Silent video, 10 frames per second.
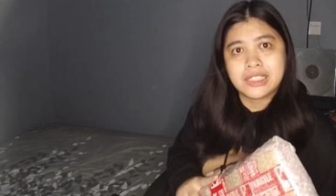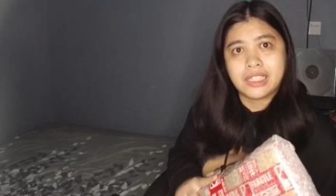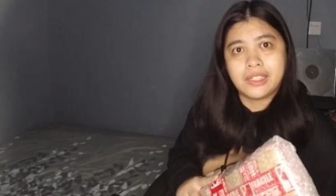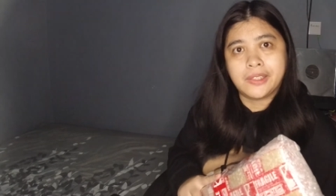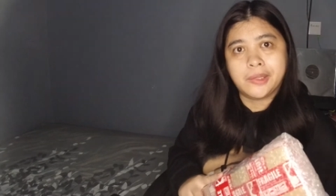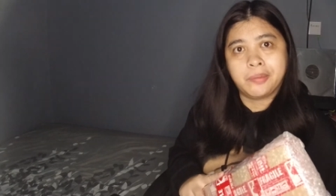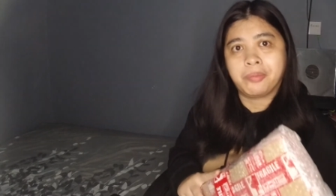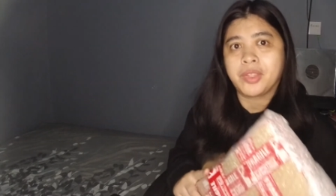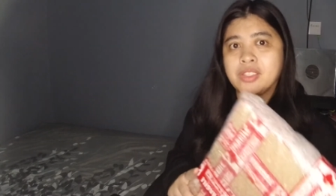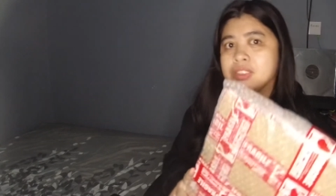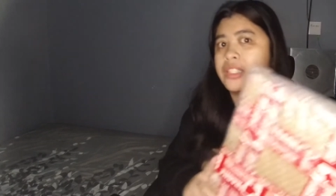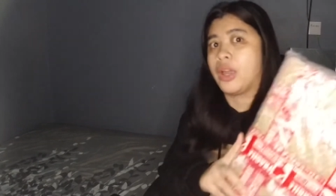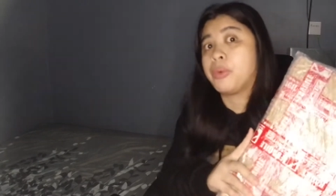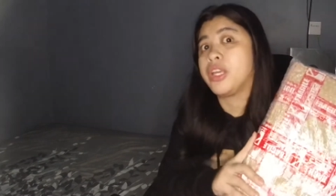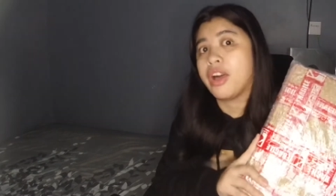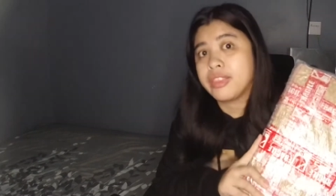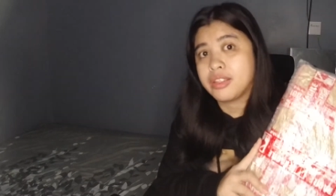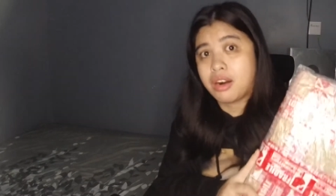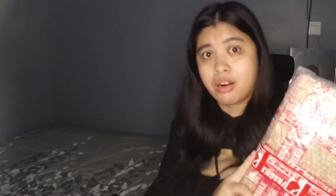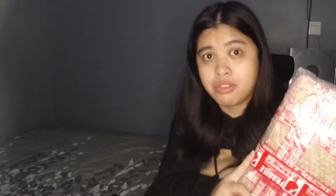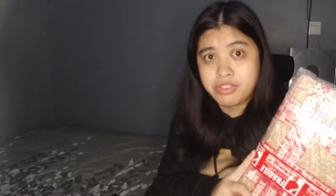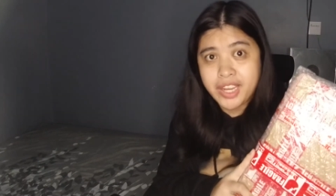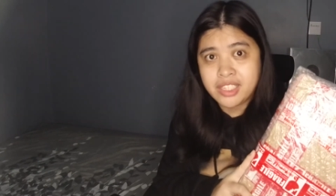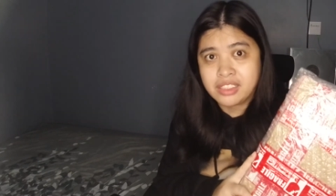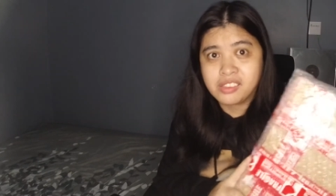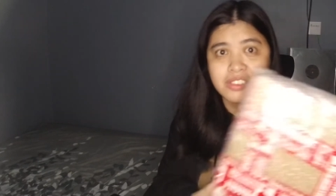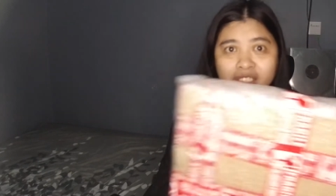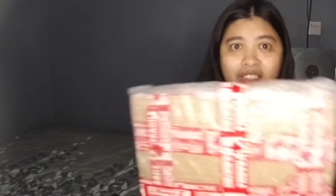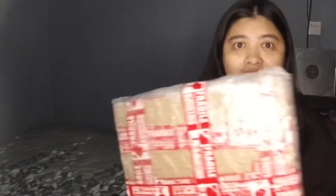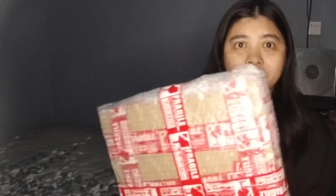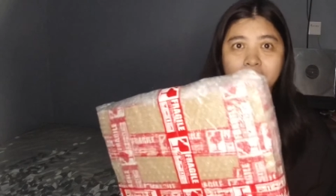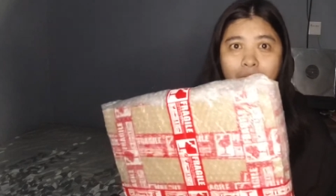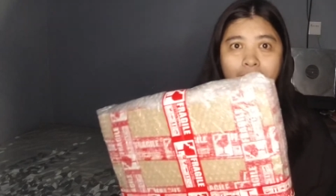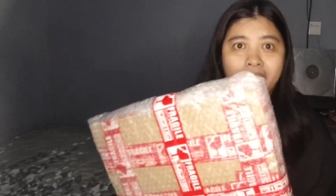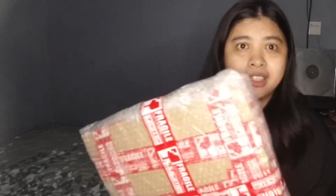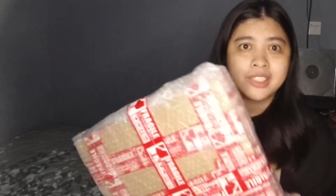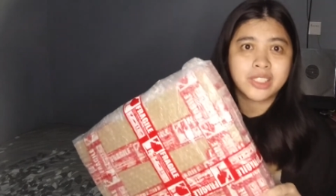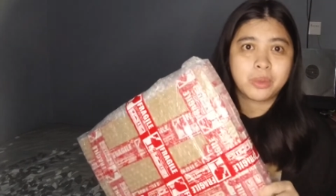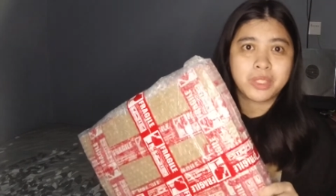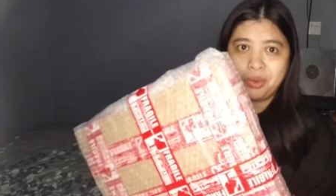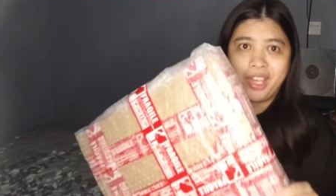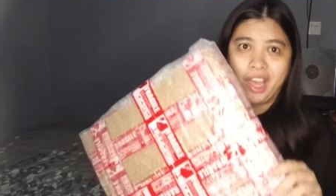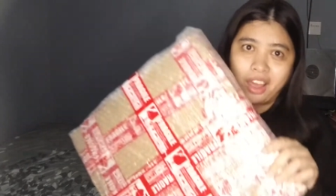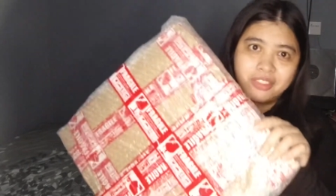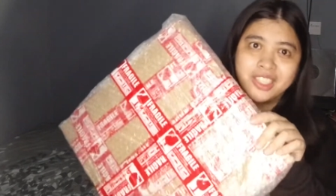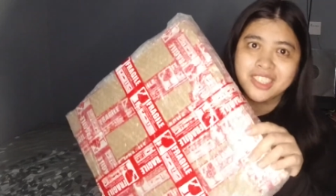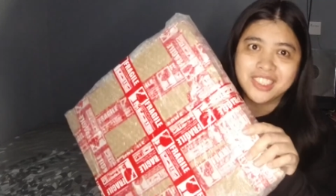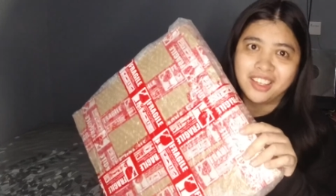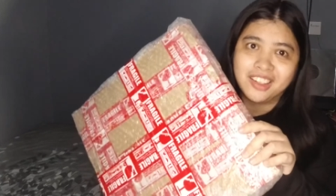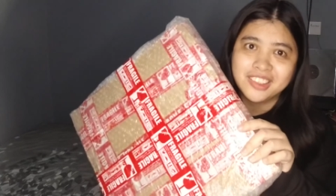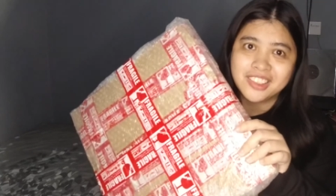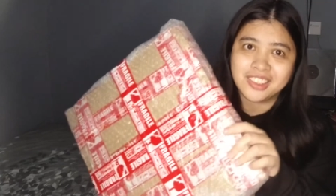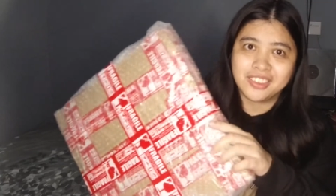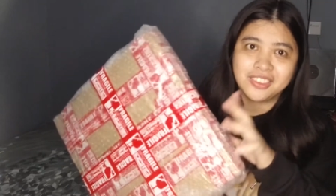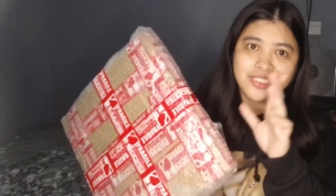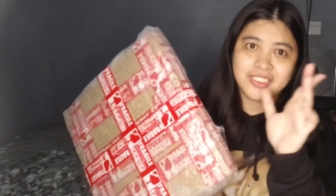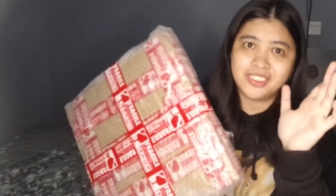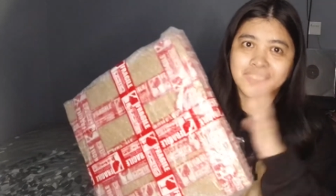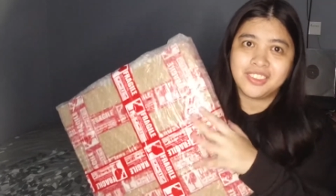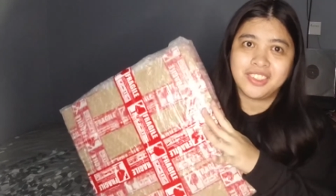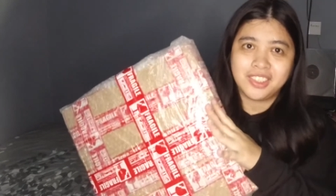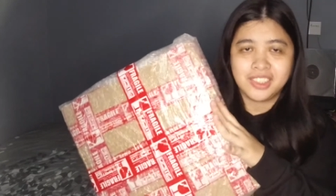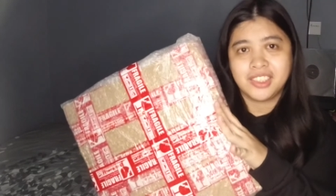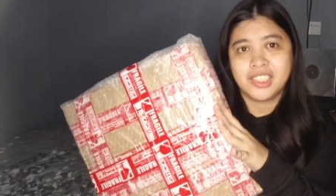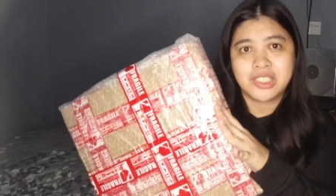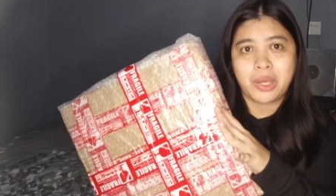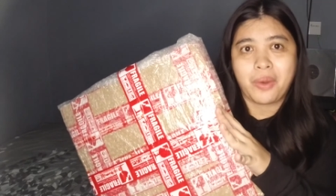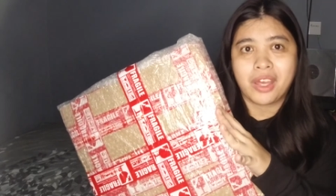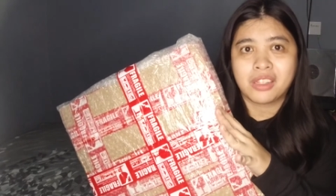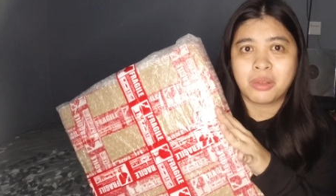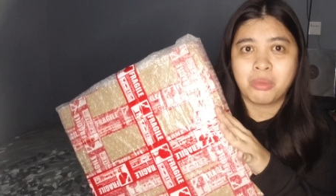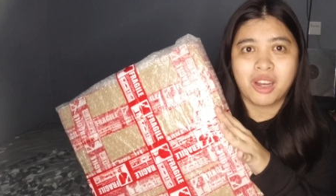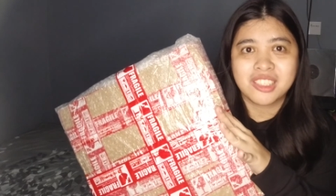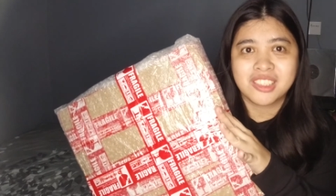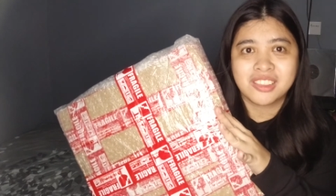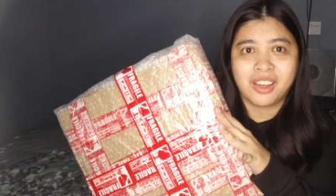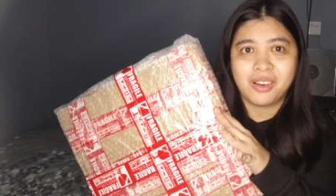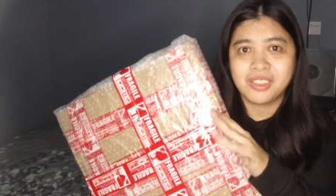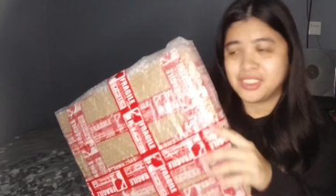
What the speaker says: So now we got the R vinyl. So we'll go ahead and see what we have inside. So let's go ahead and unbox this now.